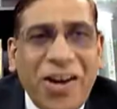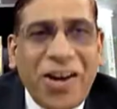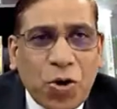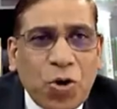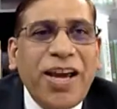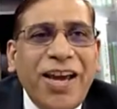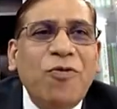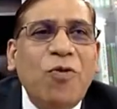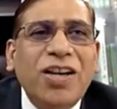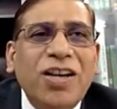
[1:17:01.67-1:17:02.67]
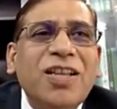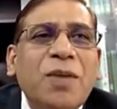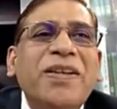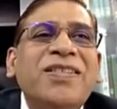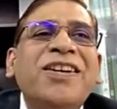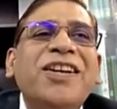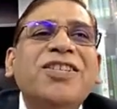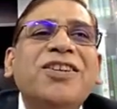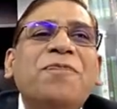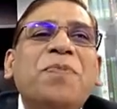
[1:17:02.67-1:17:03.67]
Even today, what is the
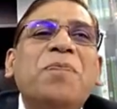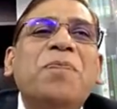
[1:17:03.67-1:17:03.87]
percentage of